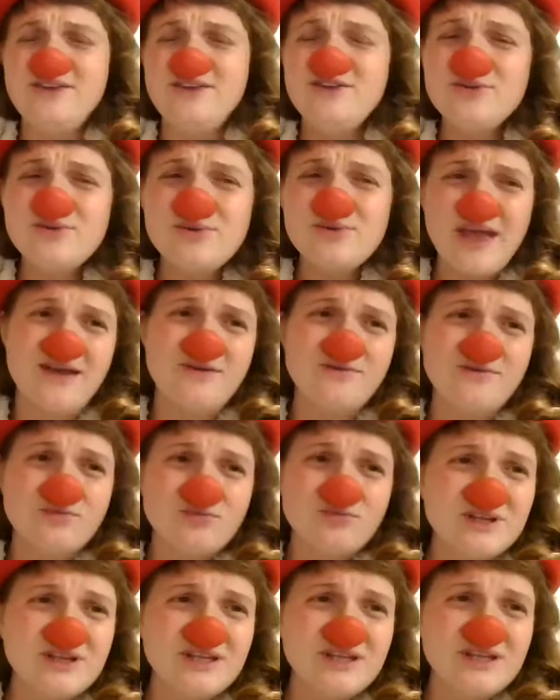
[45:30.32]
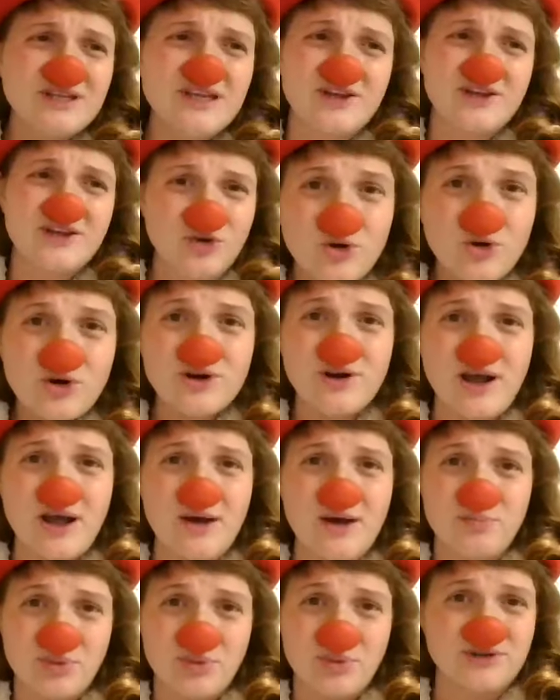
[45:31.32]
and you can't really ignore
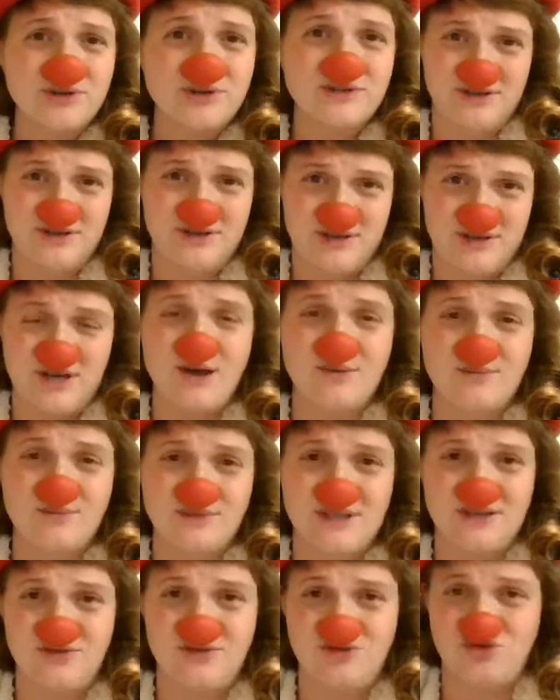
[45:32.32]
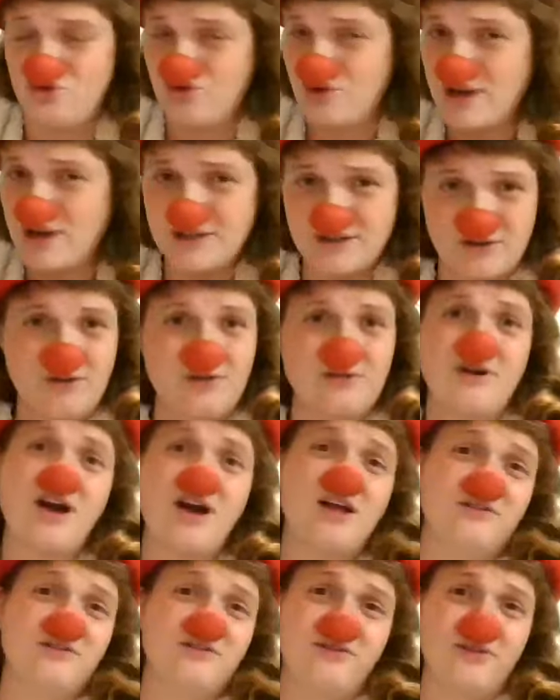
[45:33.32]
a person that comes in dressed all
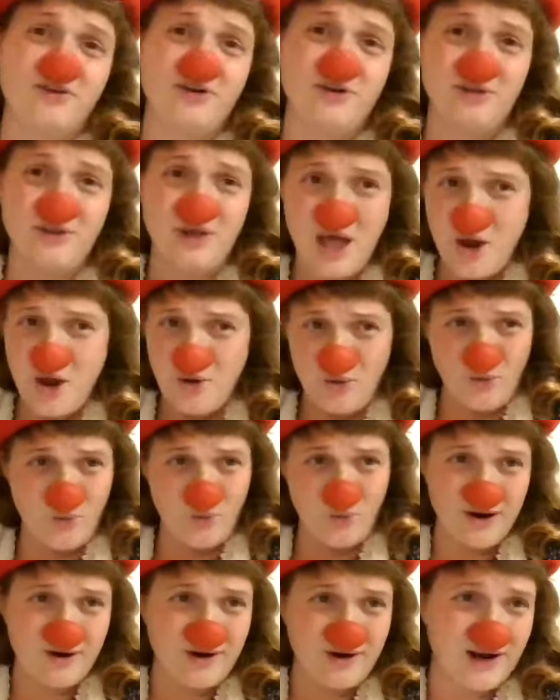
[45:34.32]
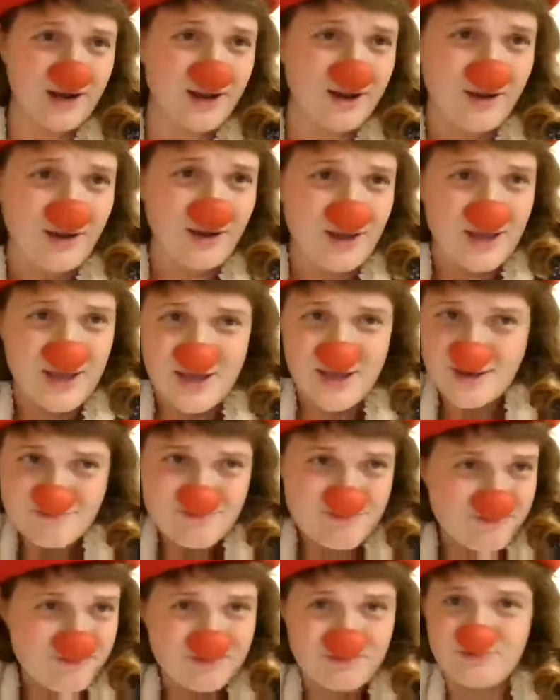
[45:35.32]
colorful, wearing
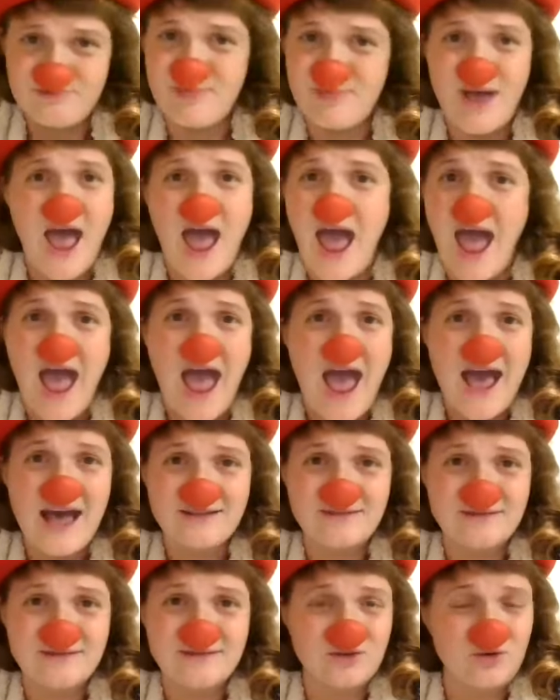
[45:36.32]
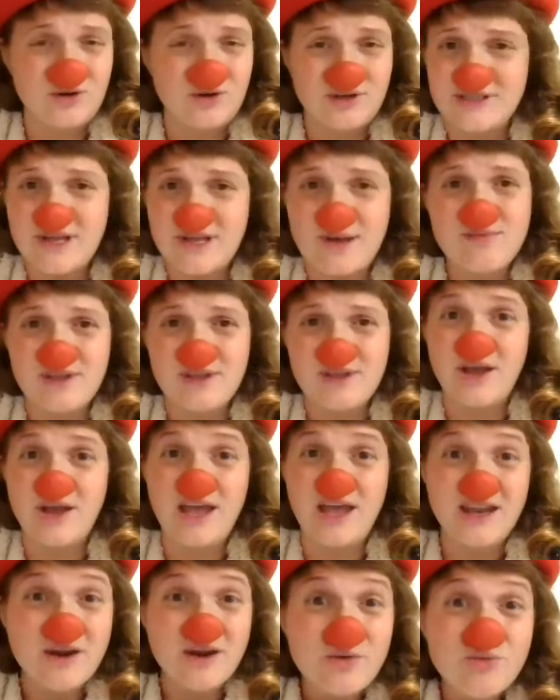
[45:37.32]
a hat or something,
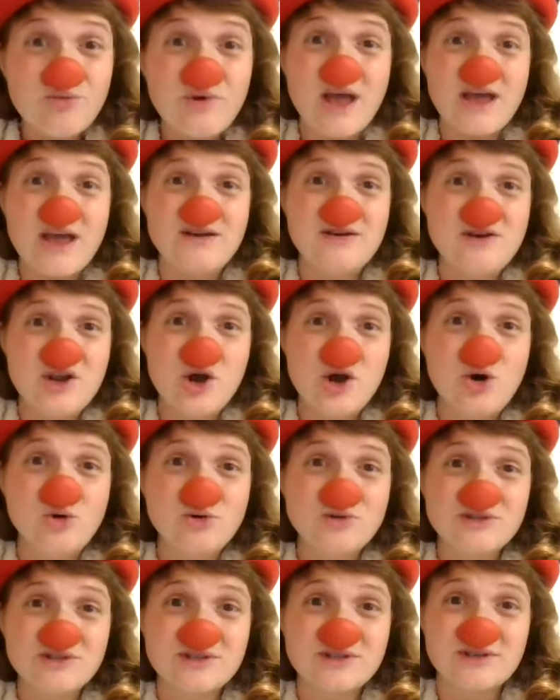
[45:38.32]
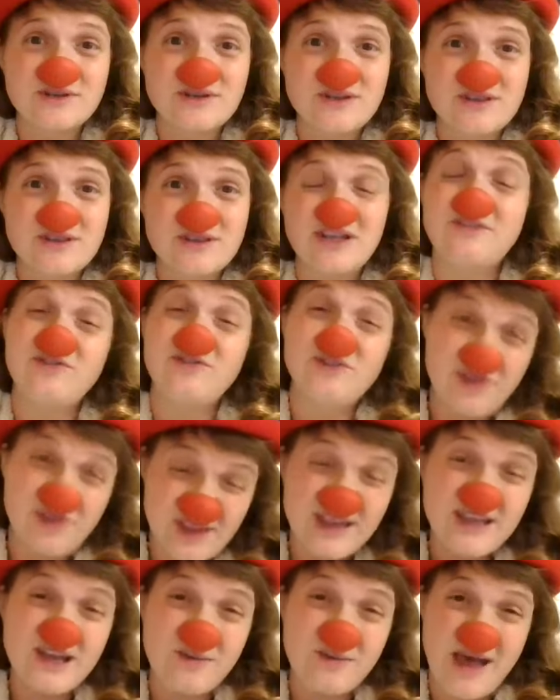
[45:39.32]
and a red nose, that if you
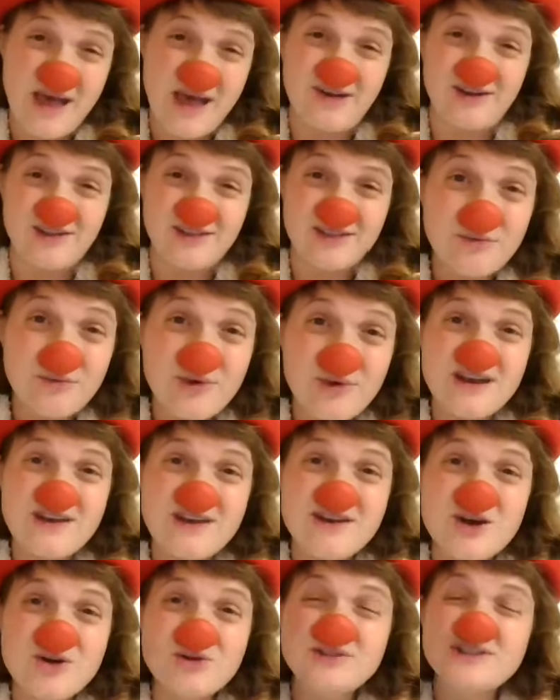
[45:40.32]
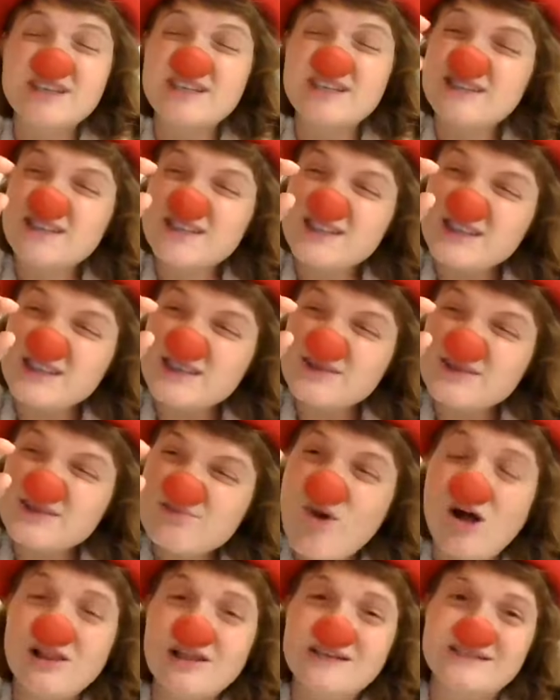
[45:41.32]
think about it, the red nose is the
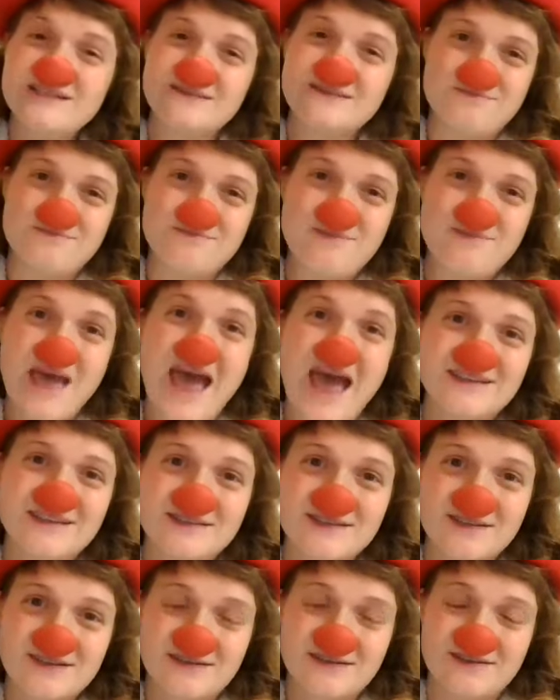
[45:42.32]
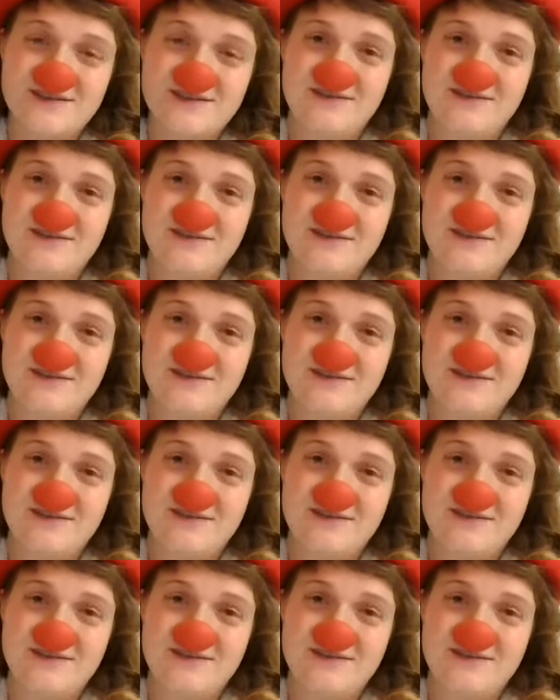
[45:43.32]
smallest mask